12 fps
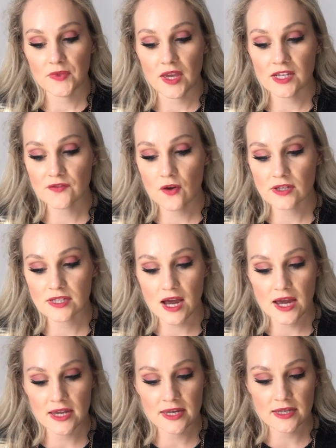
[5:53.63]
As far as
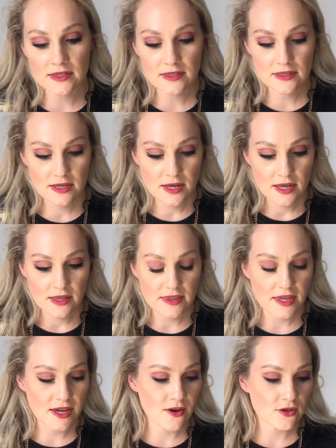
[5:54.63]
high-end,
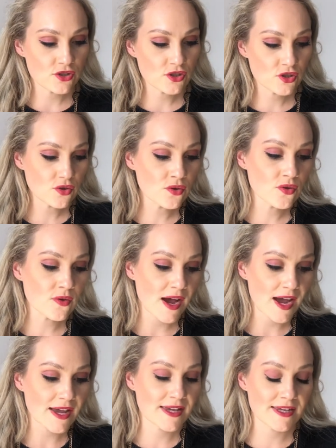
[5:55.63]
there are two
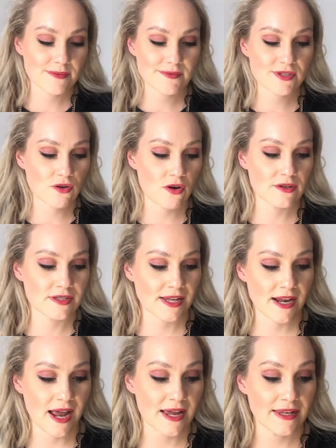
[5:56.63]
high-end mascaras
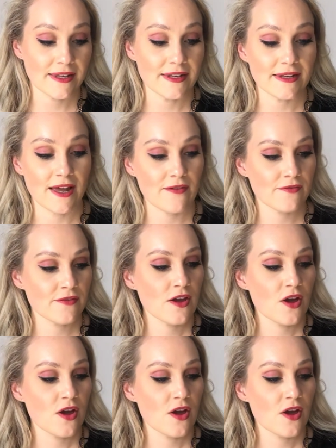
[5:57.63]
that I love.